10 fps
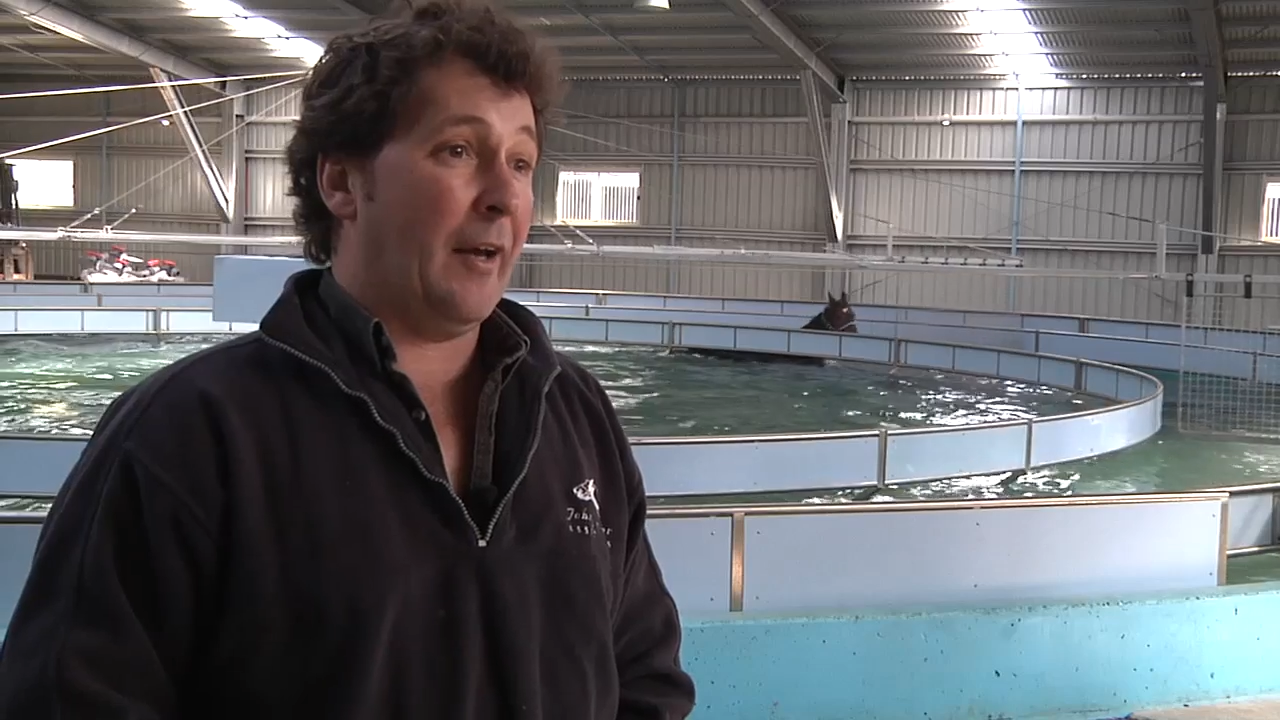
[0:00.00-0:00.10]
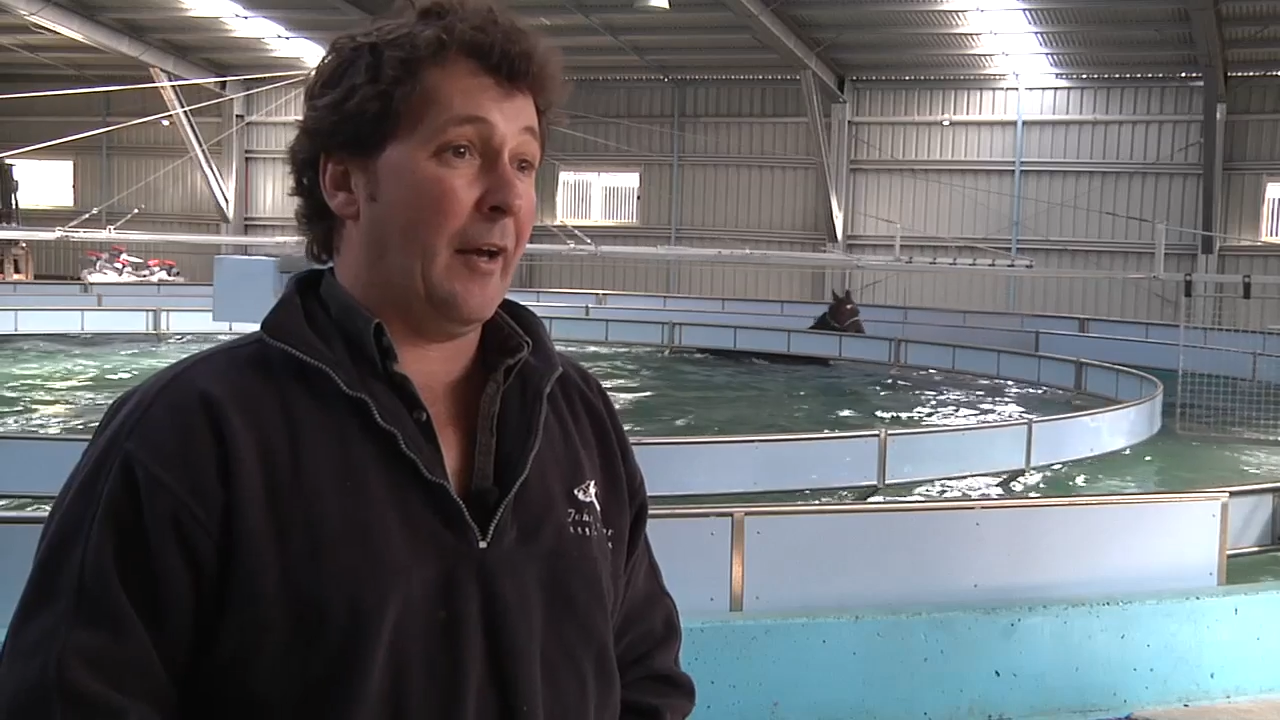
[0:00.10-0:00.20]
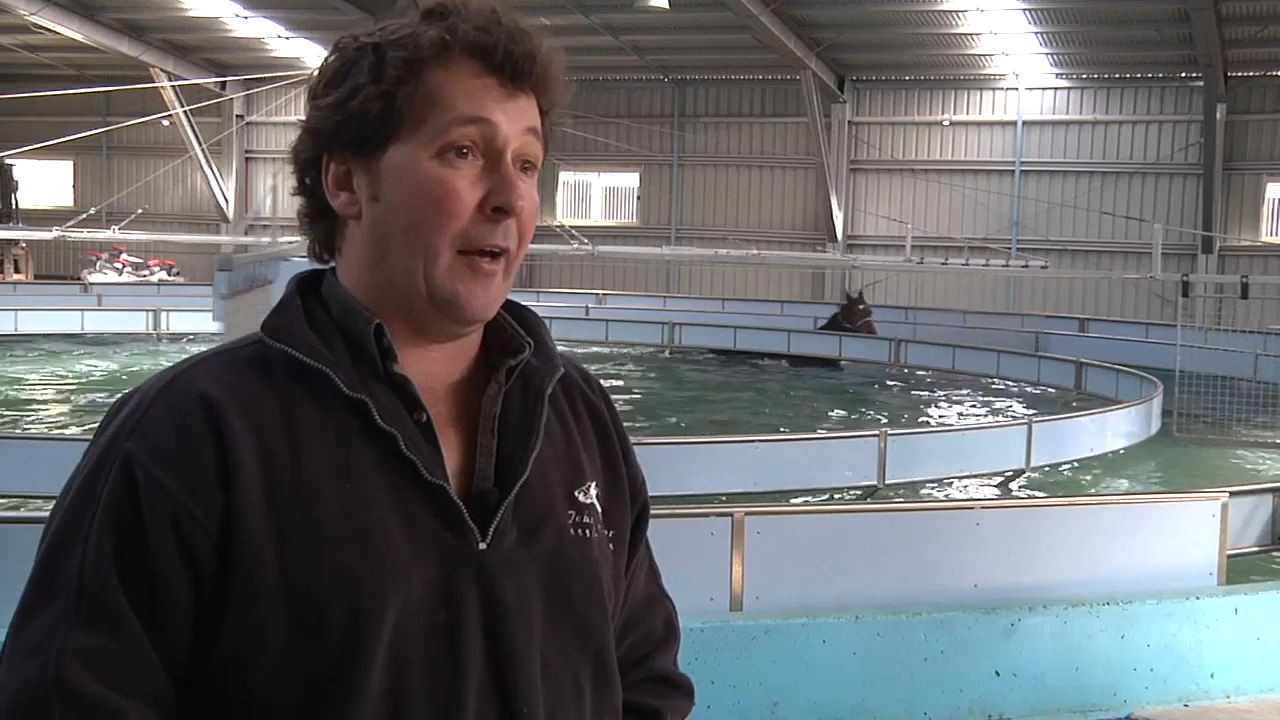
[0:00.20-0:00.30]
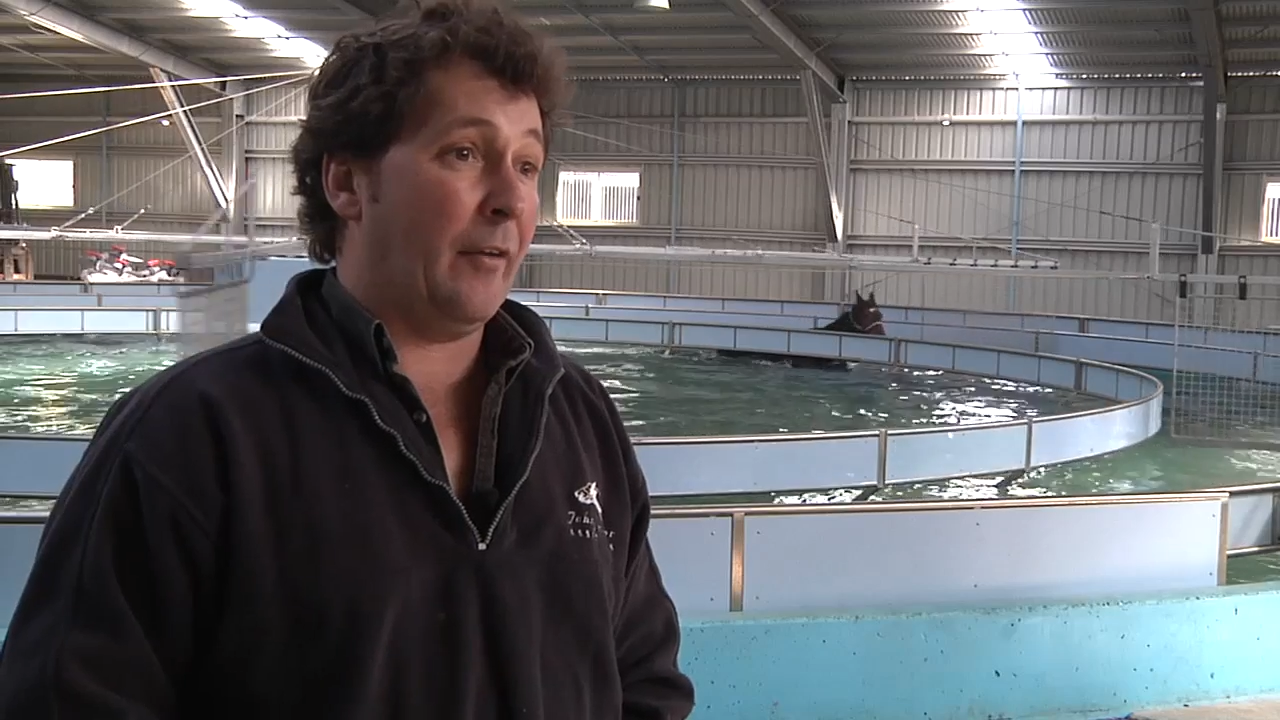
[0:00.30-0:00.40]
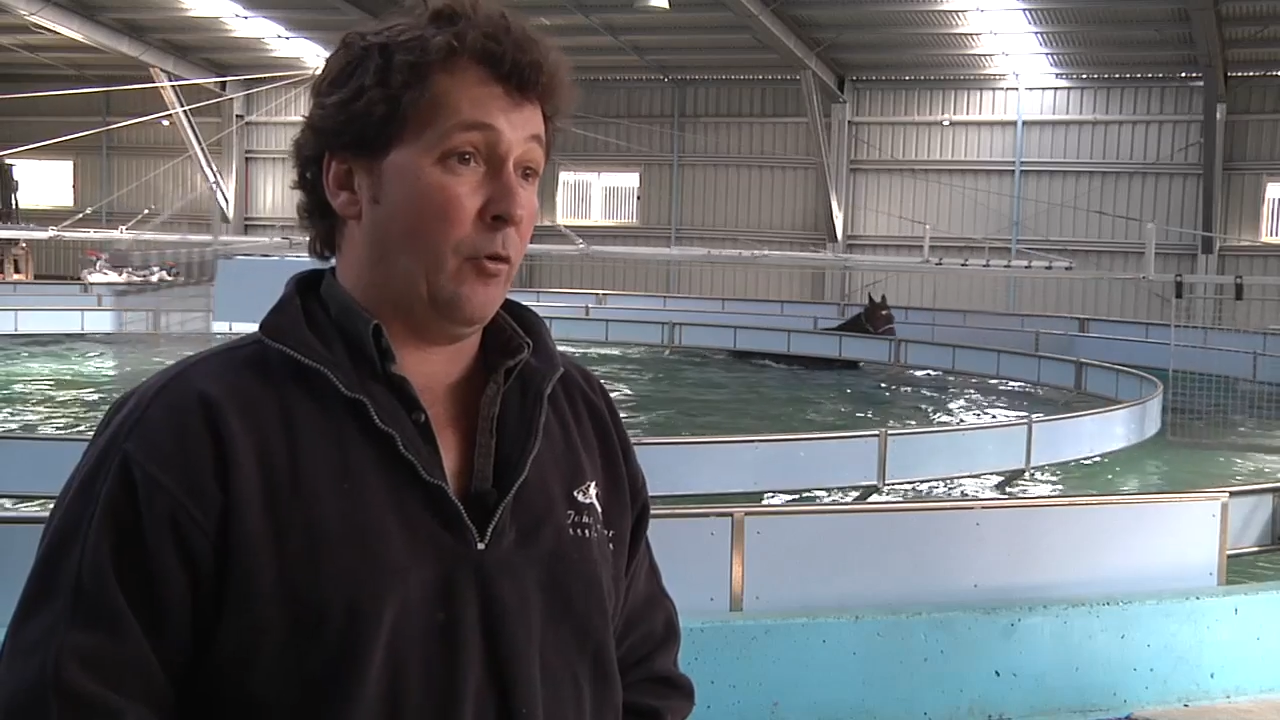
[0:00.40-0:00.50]

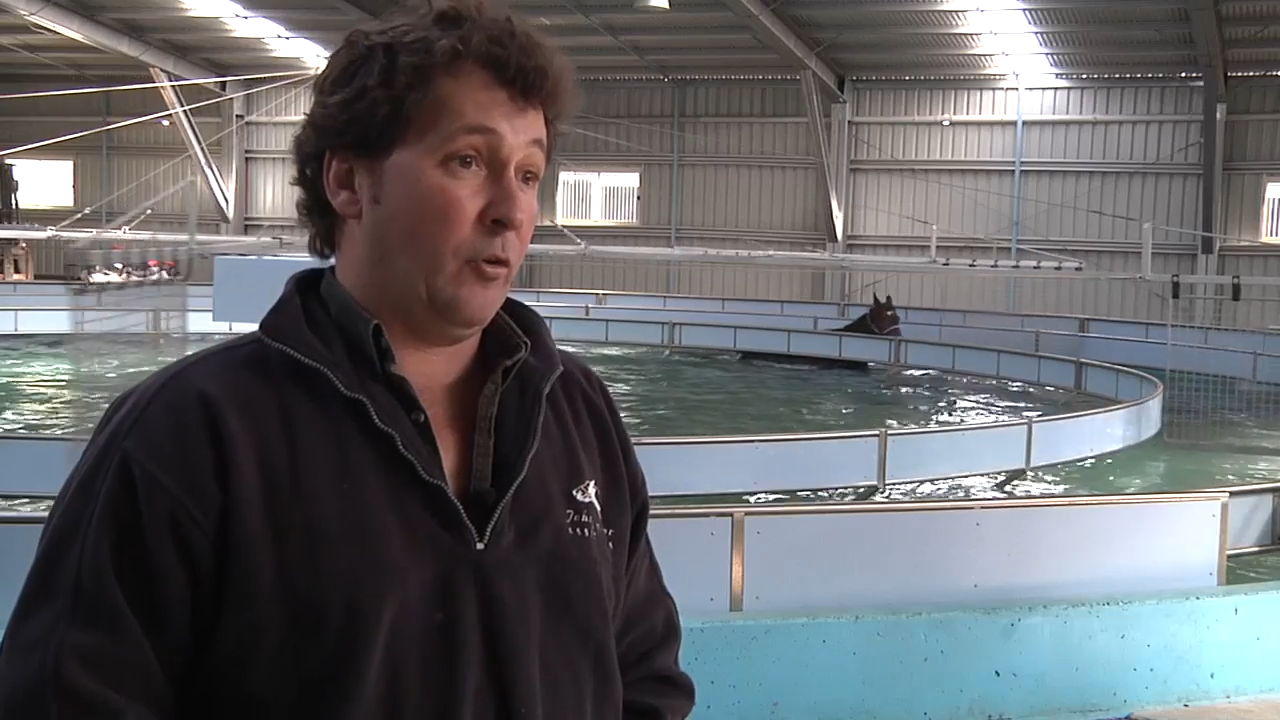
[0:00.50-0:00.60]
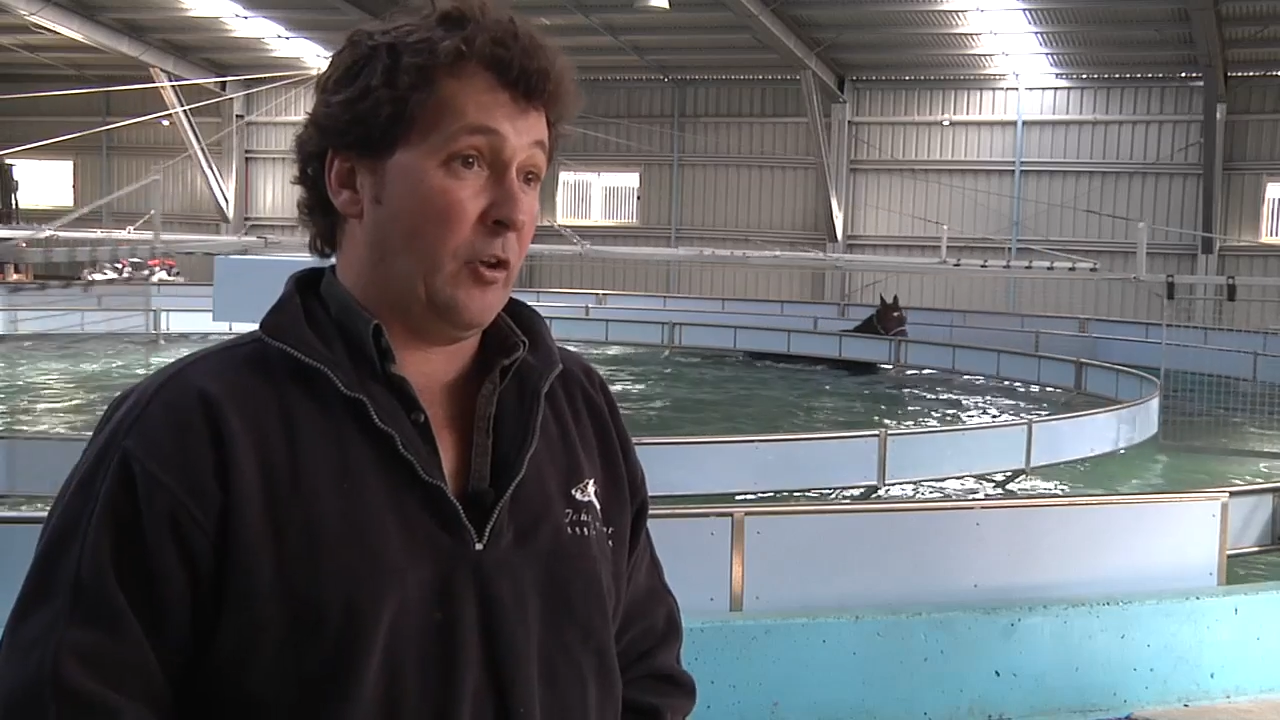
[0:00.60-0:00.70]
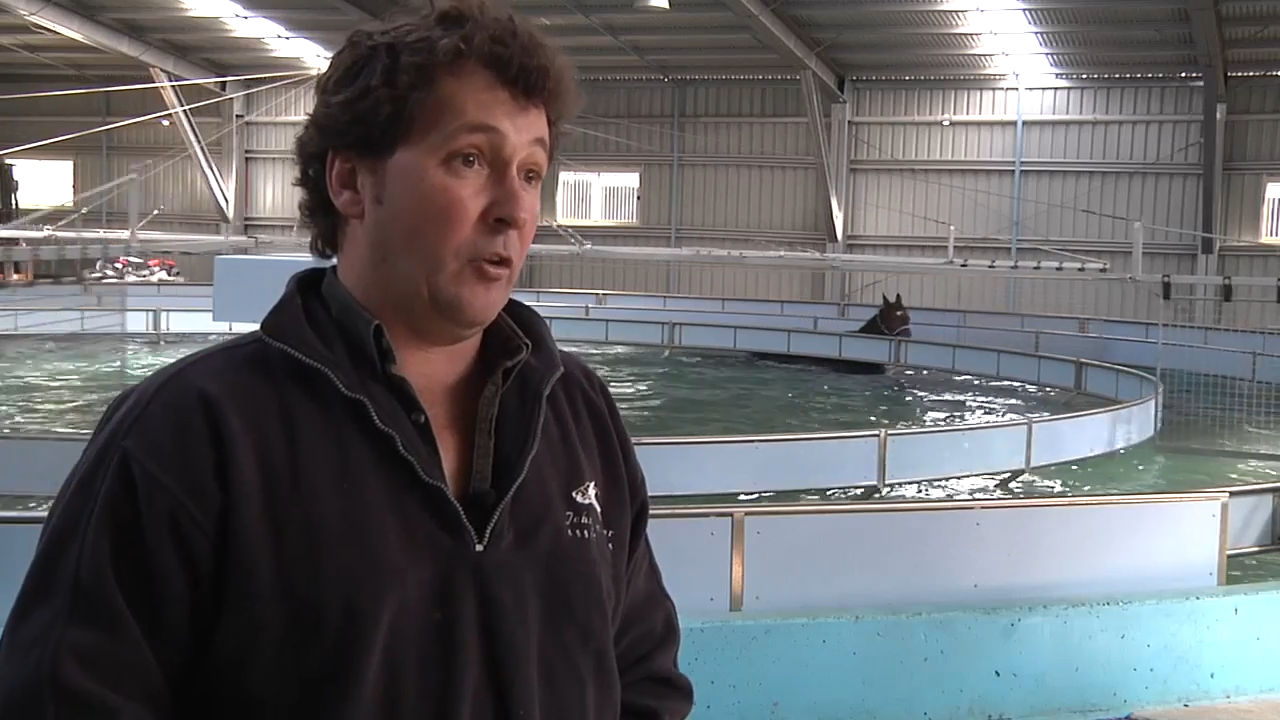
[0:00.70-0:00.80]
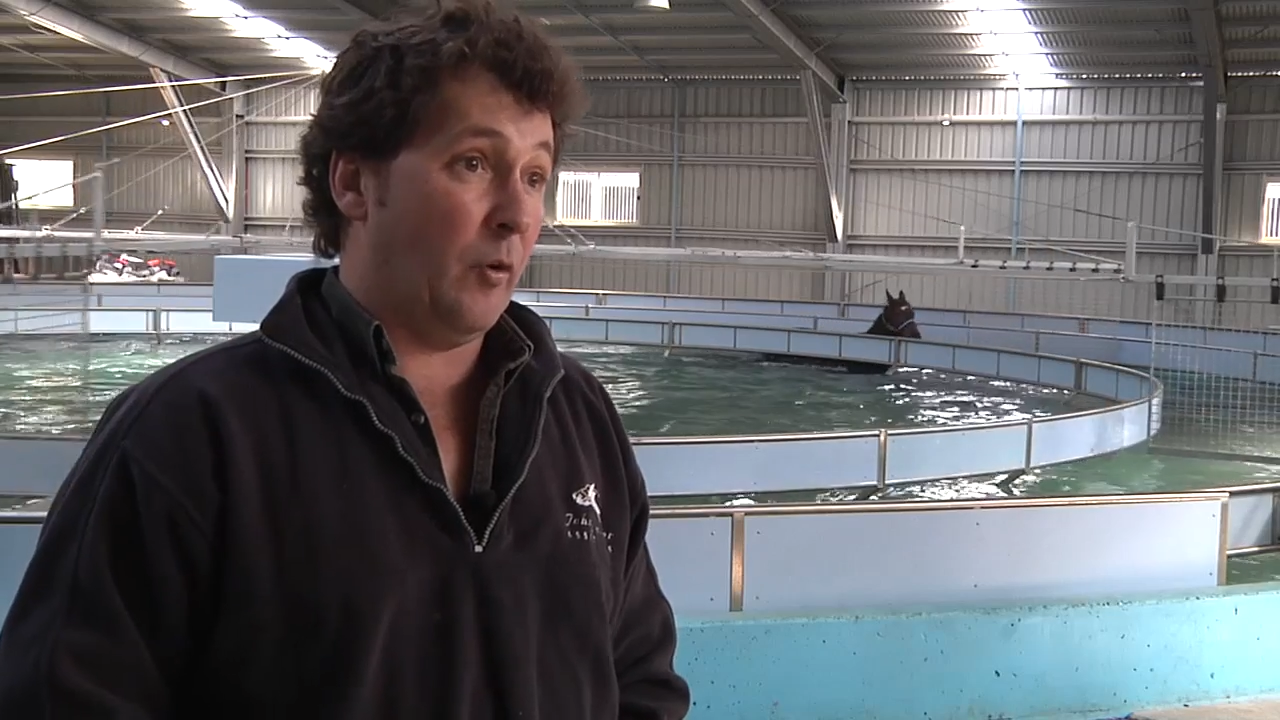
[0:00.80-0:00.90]
the horse can